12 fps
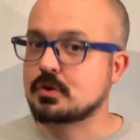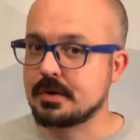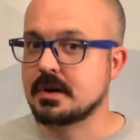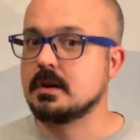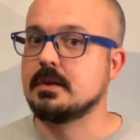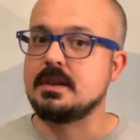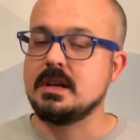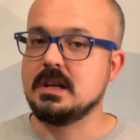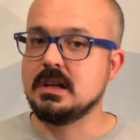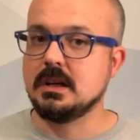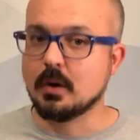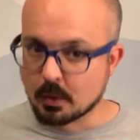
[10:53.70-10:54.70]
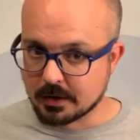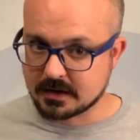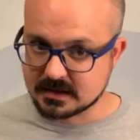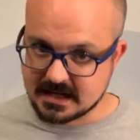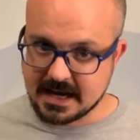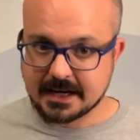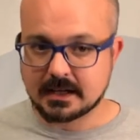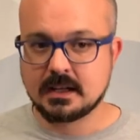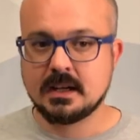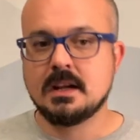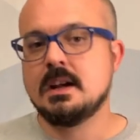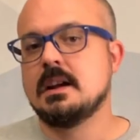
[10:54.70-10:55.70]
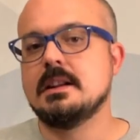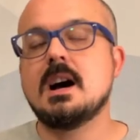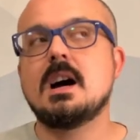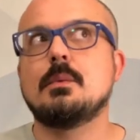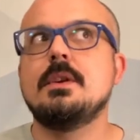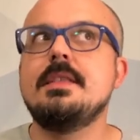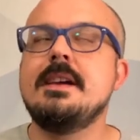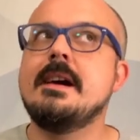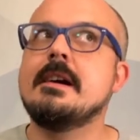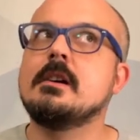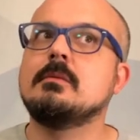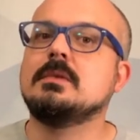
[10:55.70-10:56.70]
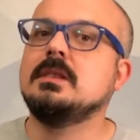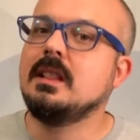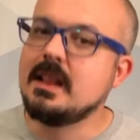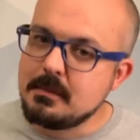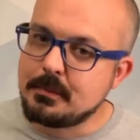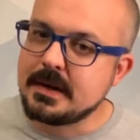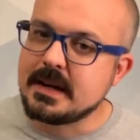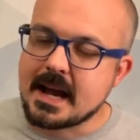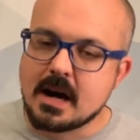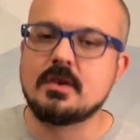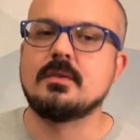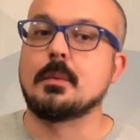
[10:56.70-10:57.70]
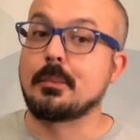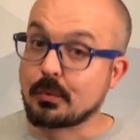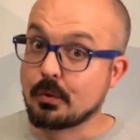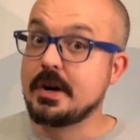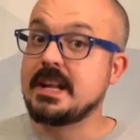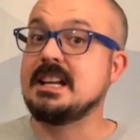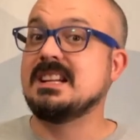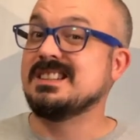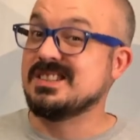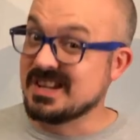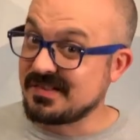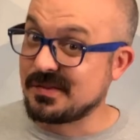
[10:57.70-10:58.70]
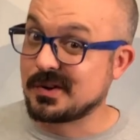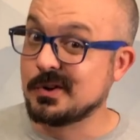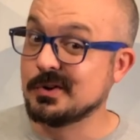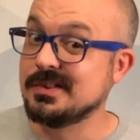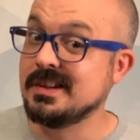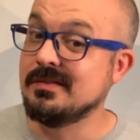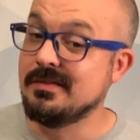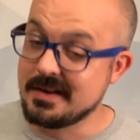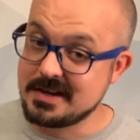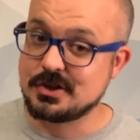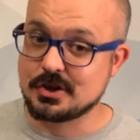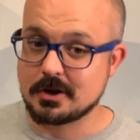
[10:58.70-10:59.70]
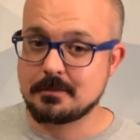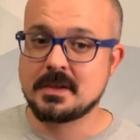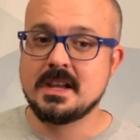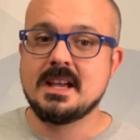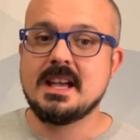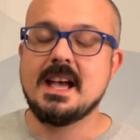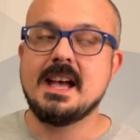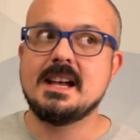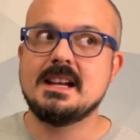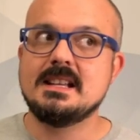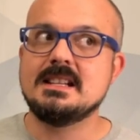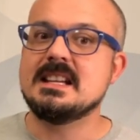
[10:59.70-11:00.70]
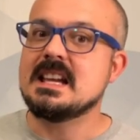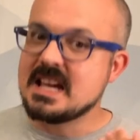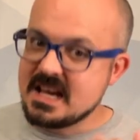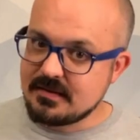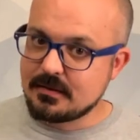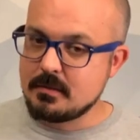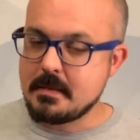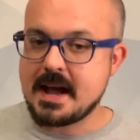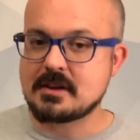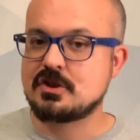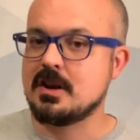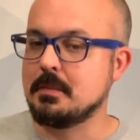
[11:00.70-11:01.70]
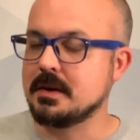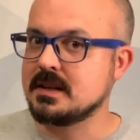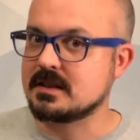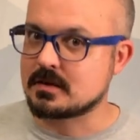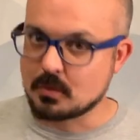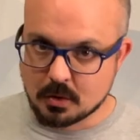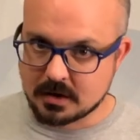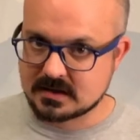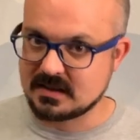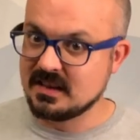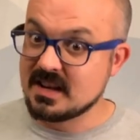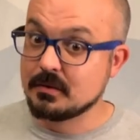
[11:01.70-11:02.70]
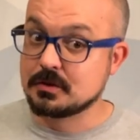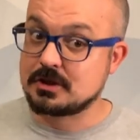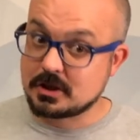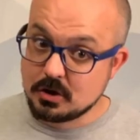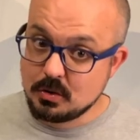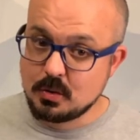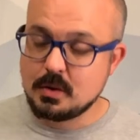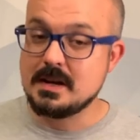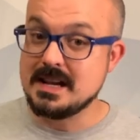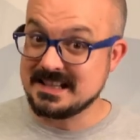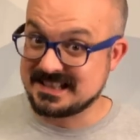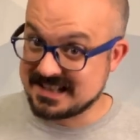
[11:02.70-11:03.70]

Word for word: trigger the orc attack. Not when they're limping out of a pretty difficult adventure. An even matchup against orcs at level 2 is